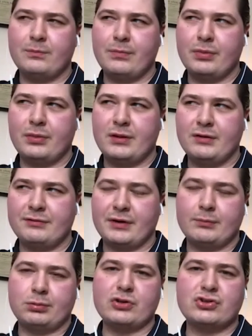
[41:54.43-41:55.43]
the
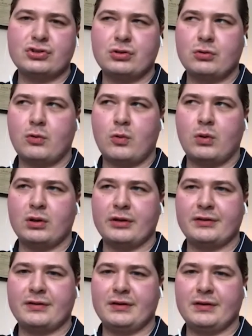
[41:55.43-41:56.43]
vibrational
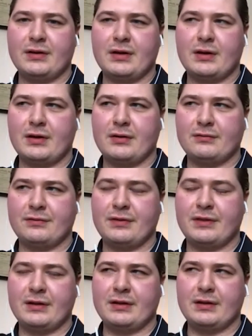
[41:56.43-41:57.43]
quality of
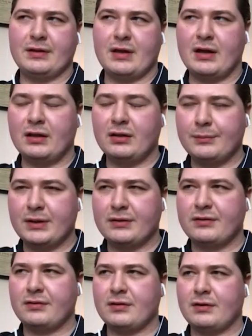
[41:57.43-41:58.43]
the elements,